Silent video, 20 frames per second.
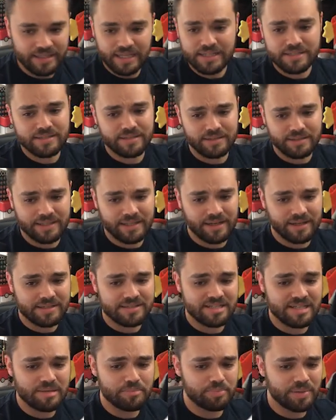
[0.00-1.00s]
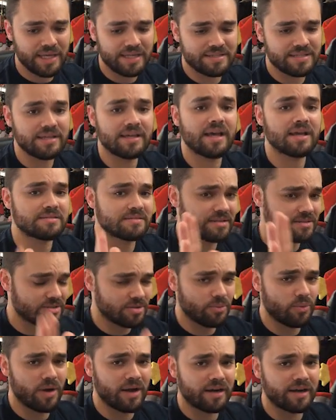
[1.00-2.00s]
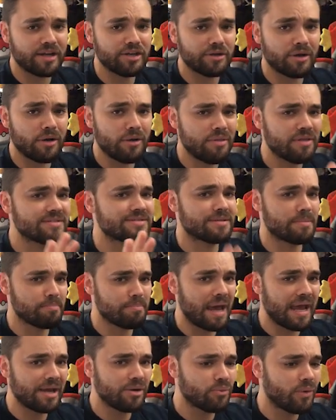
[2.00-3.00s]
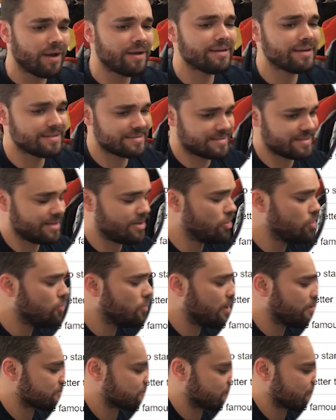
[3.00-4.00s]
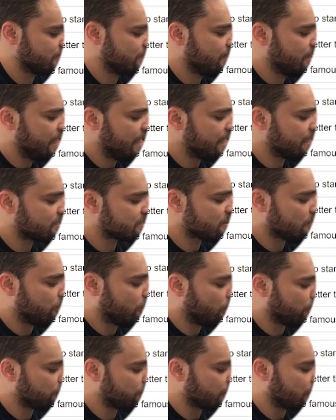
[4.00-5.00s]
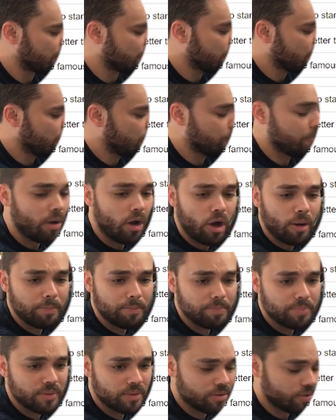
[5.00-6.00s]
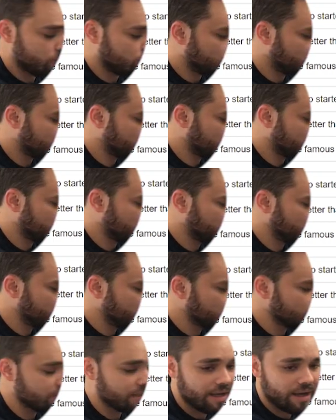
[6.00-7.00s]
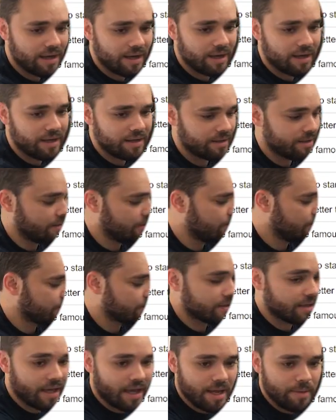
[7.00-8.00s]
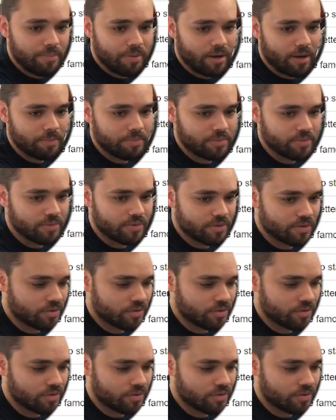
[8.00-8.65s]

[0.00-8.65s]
Instantly I could see BTS, that's the one I know, that's the main one. Let's see who else is popular. Popular K-pop